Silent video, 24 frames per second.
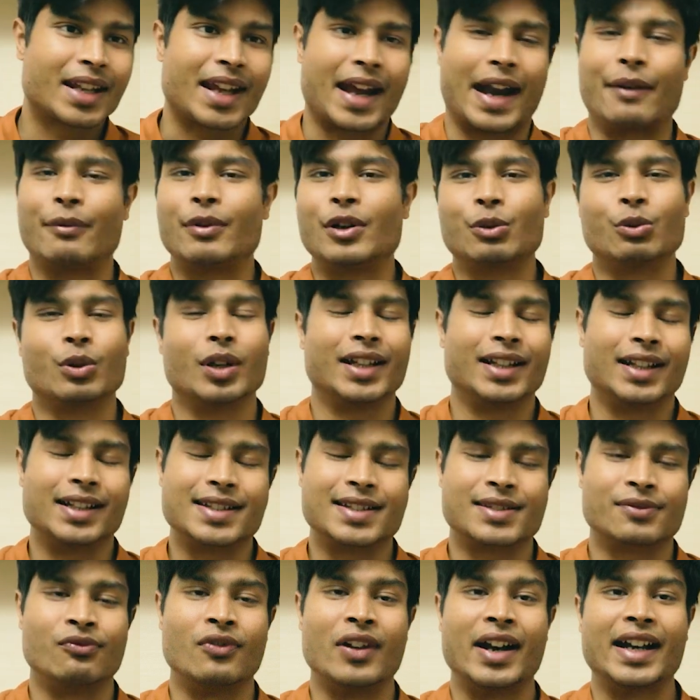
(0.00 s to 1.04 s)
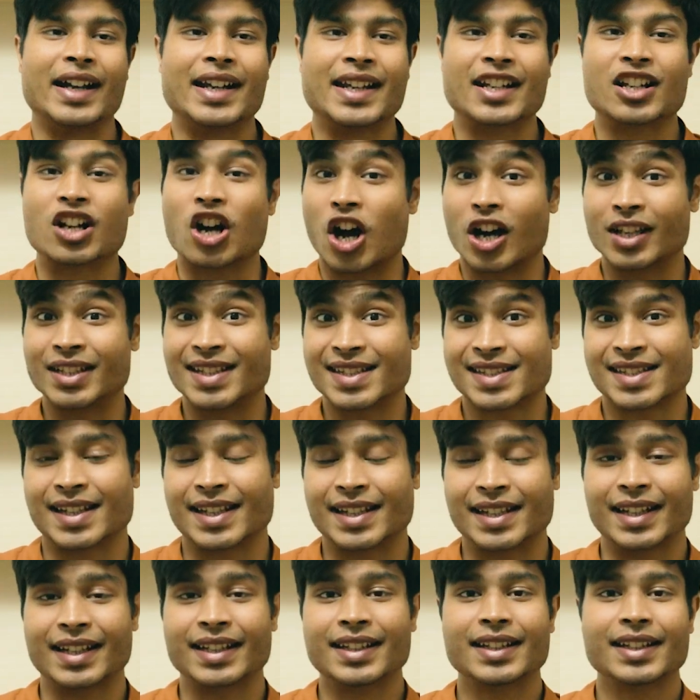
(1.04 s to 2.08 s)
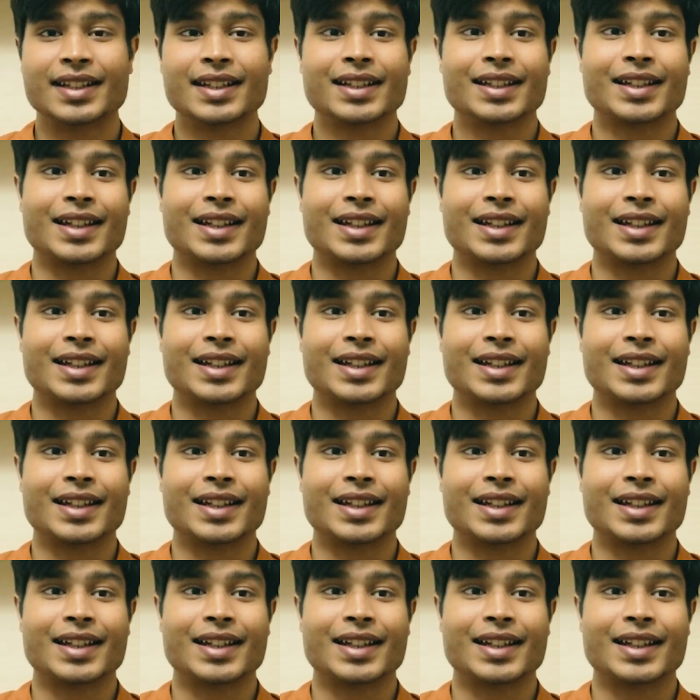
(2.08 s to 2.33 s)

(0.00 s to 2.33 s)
everyone, is very condescending.